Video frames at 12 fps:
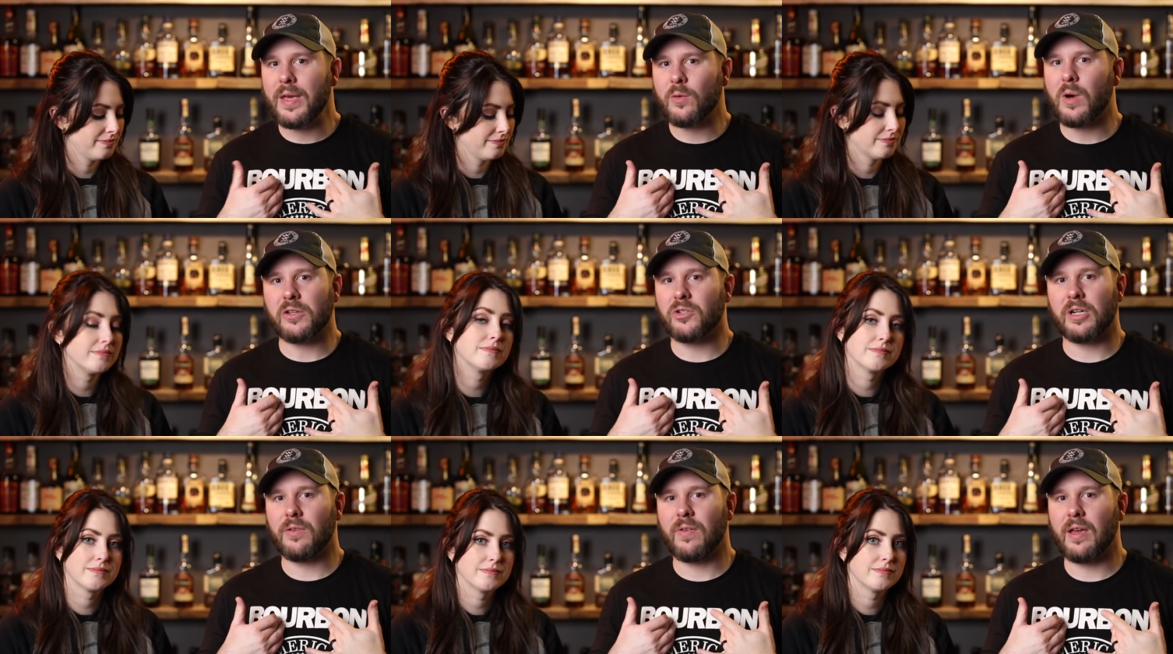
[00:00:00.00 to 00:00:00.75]
Speaker 1: big Wild
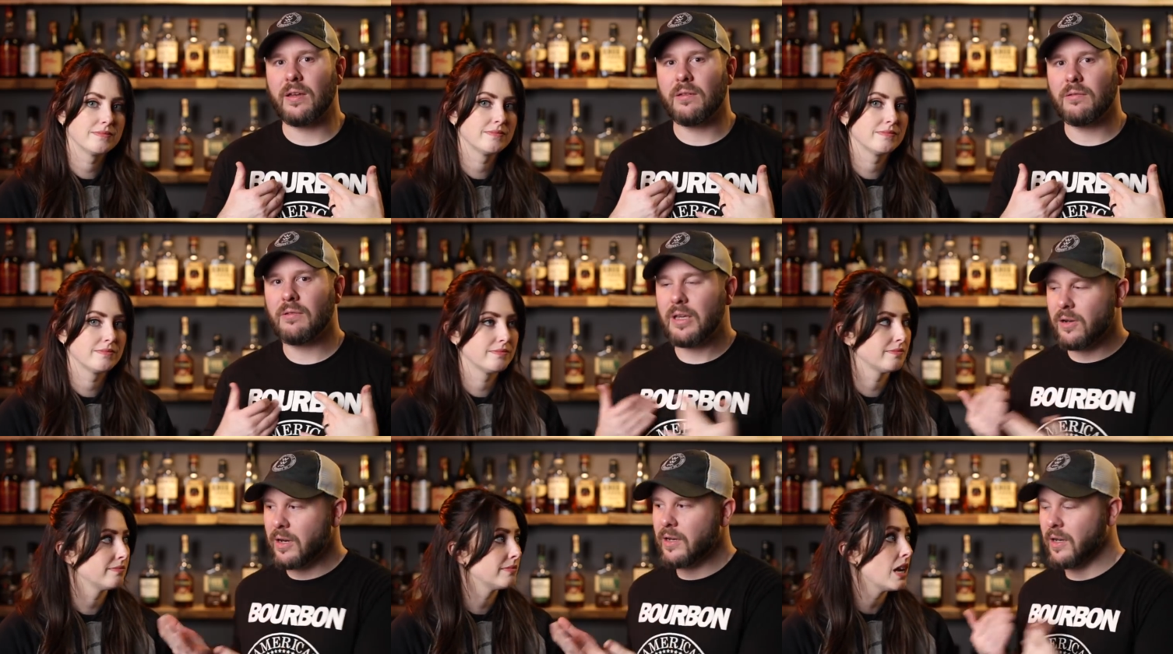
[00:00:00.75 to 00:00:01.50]
Turkey fan
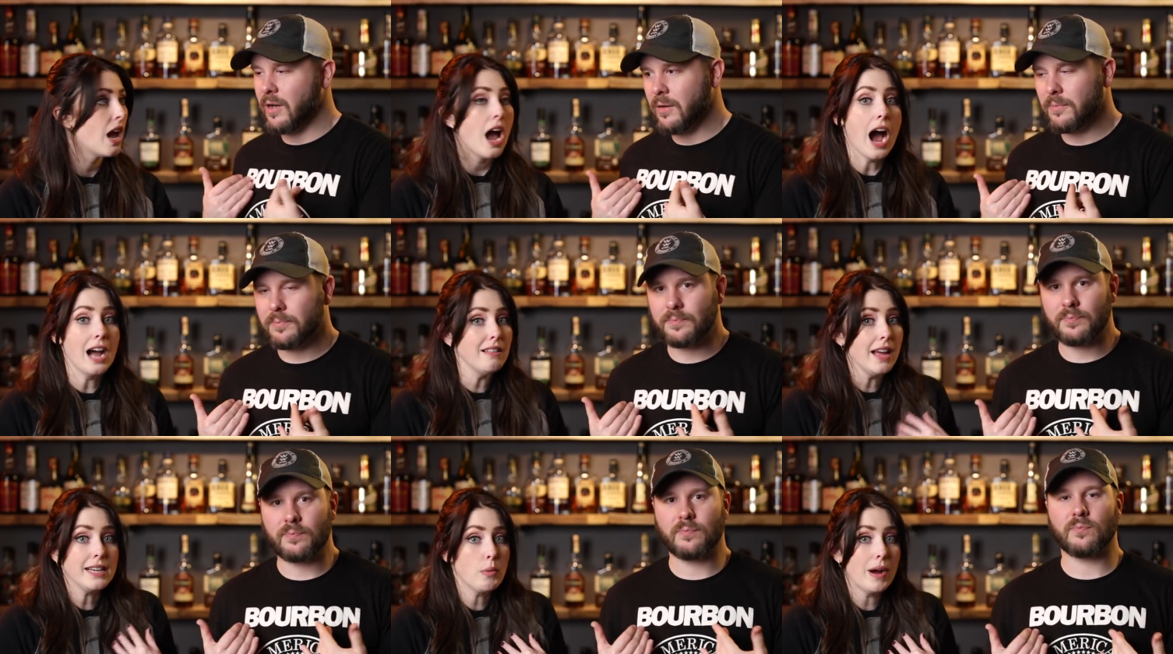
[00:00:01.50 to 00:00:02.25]
here and here.
Speaker 2: I
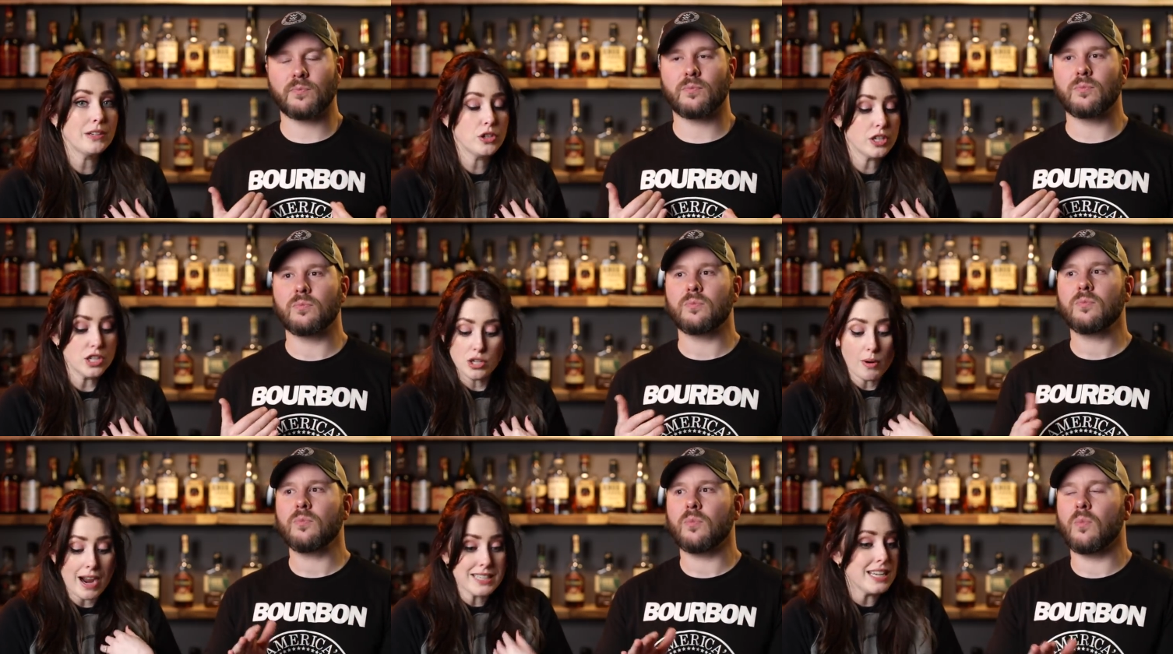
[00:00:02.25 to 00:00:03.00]
like Wild Turkey
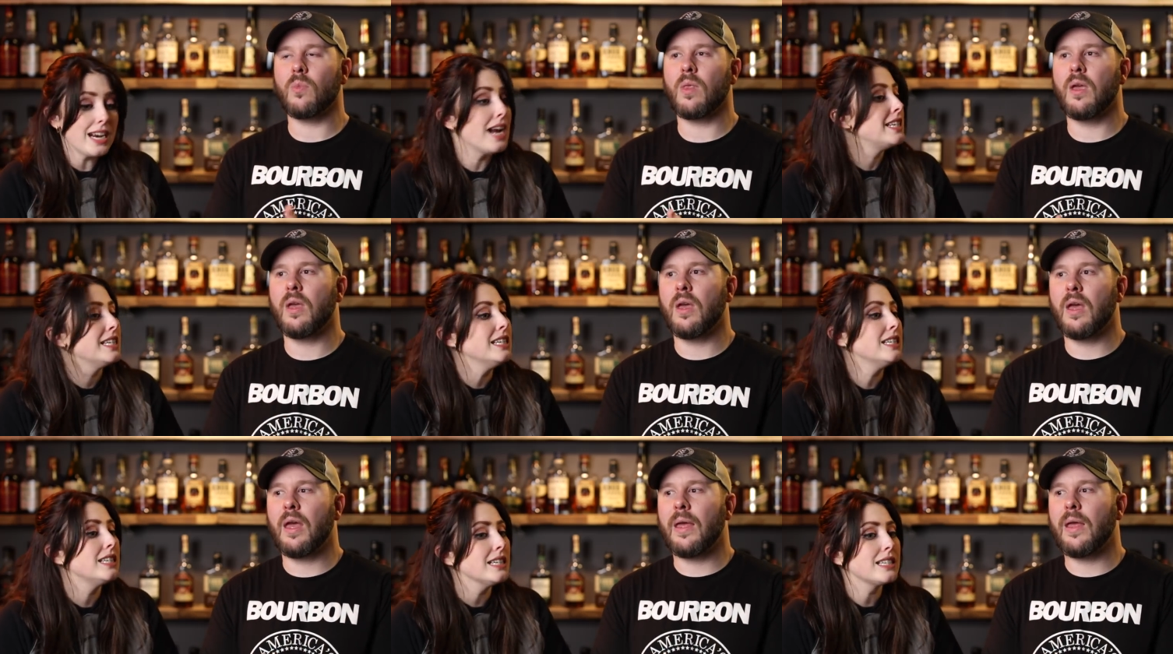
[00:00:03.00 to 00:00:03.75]
too. I said I
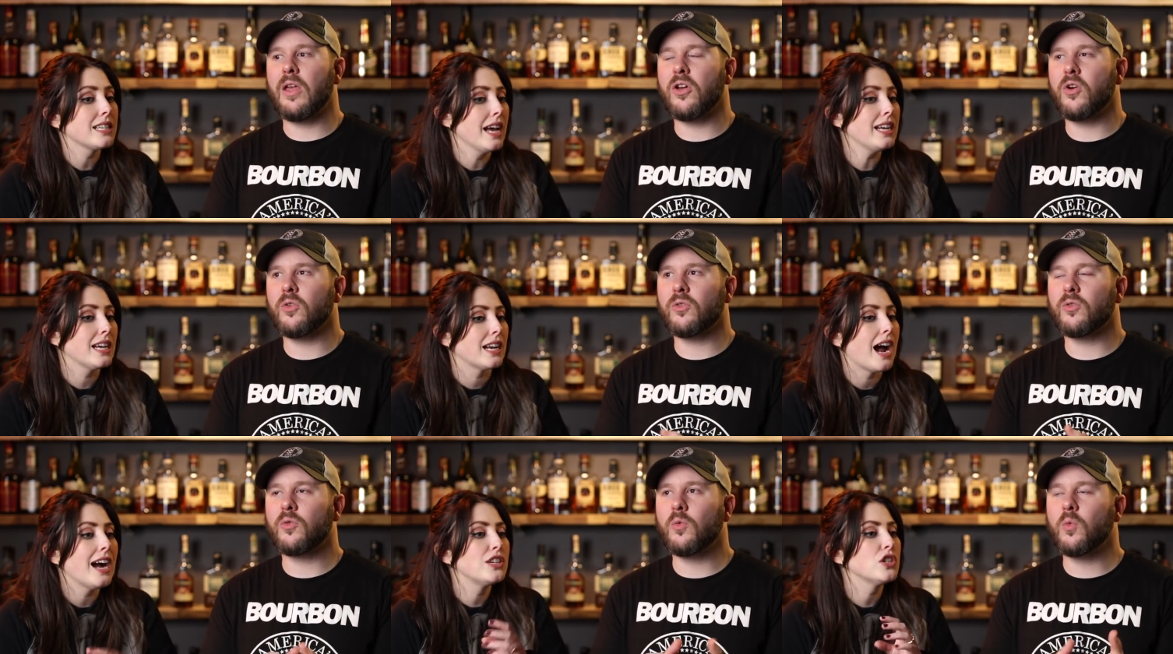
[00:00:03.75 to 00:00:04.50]
didn't dislike
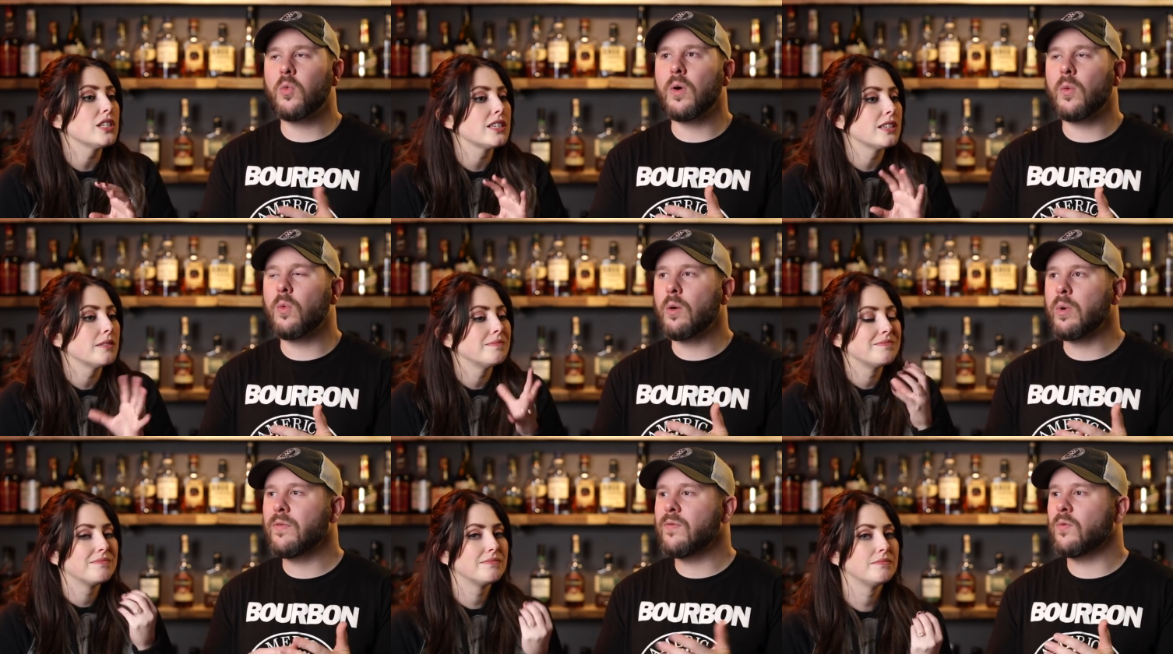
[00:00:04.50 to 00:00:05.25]
it. I just what,
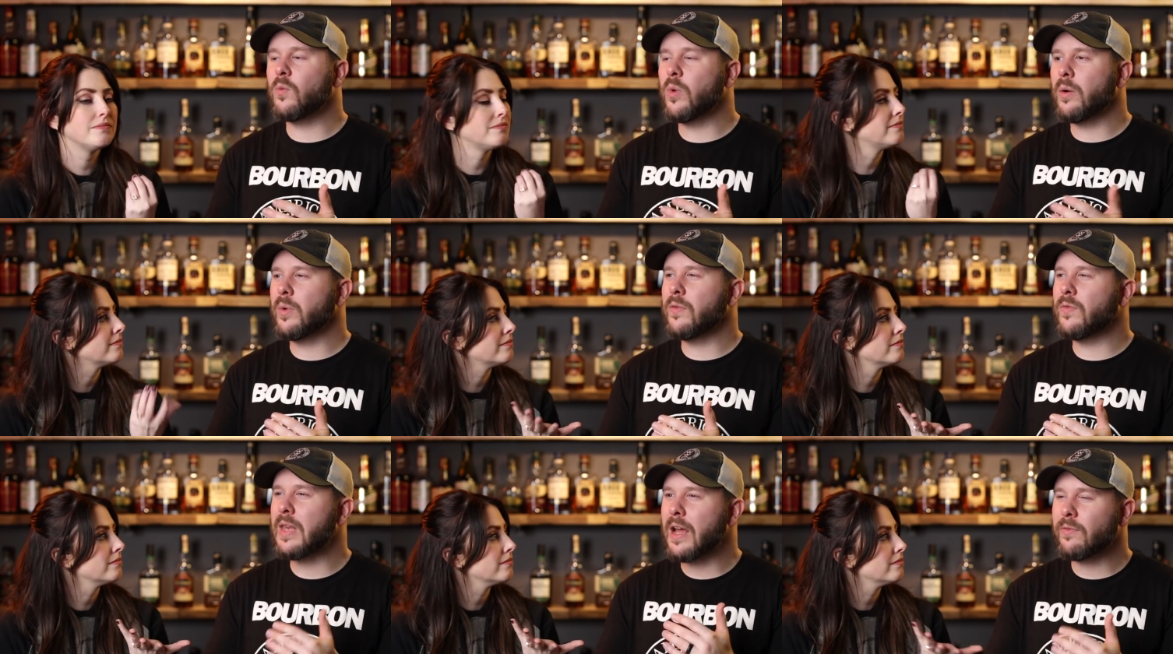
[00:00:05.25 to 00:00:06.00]
Speaker 1: what we've what
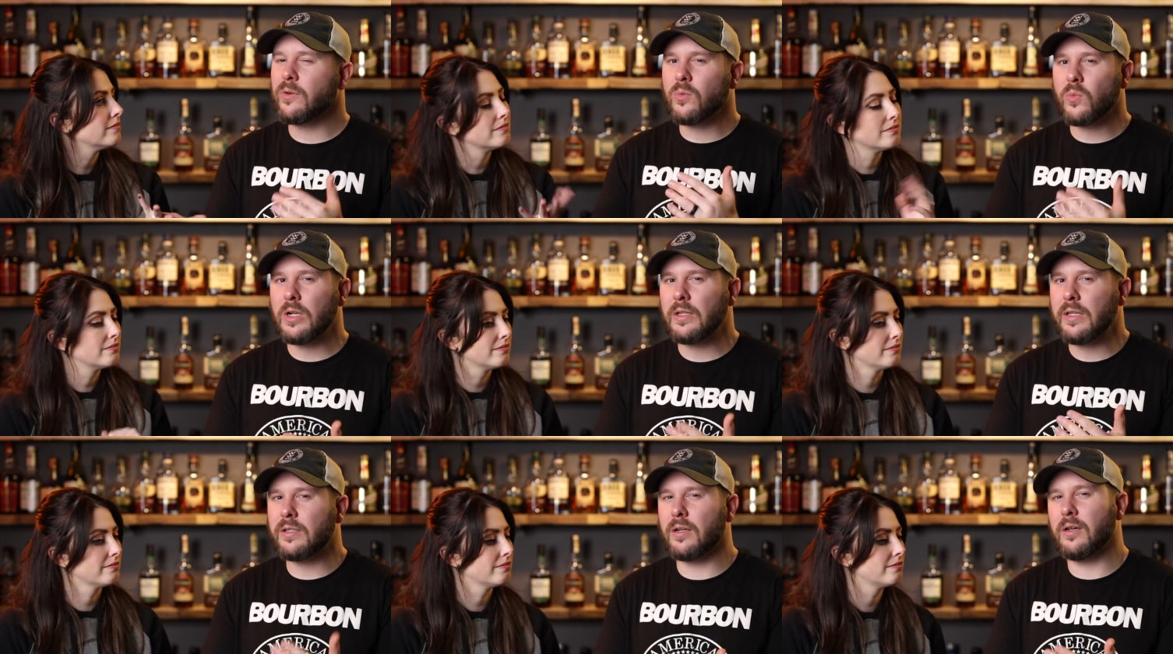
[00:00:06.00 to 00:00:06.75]
we've never
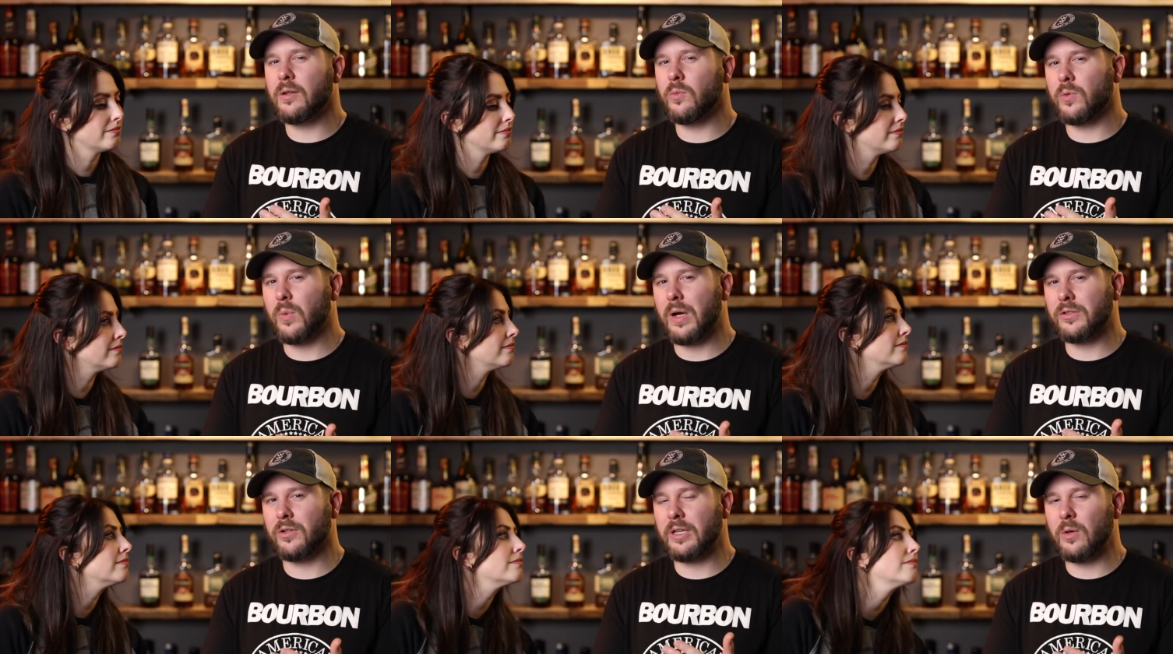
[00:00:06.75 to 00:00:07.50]
really done with
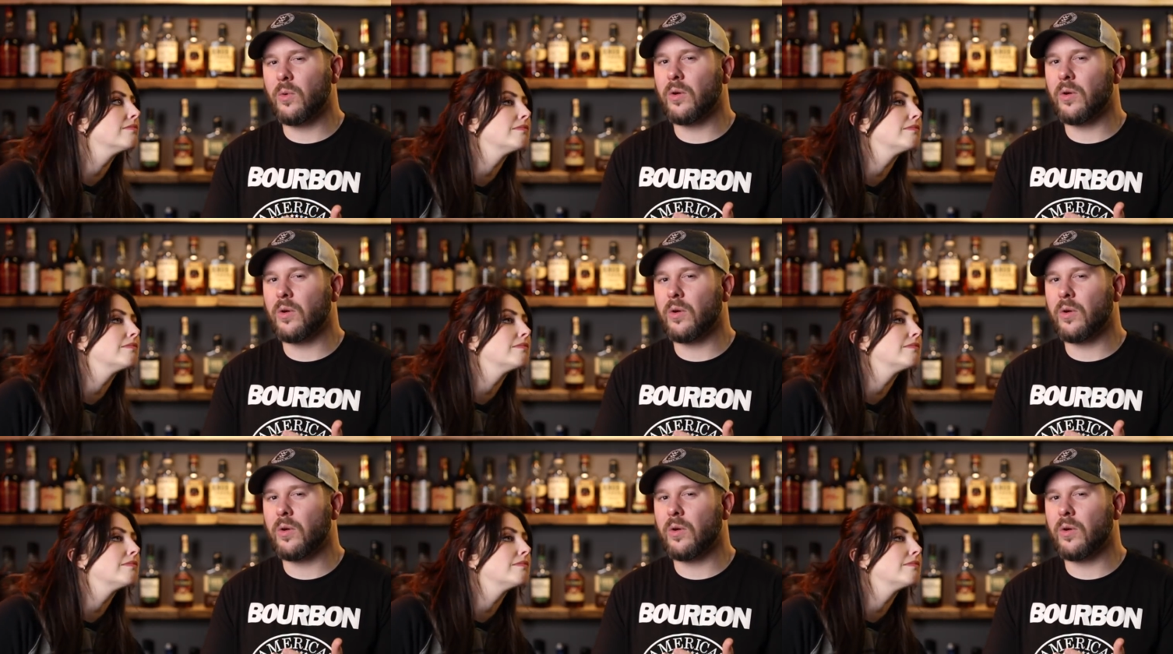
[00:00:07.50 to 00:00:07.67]
Wild Turkey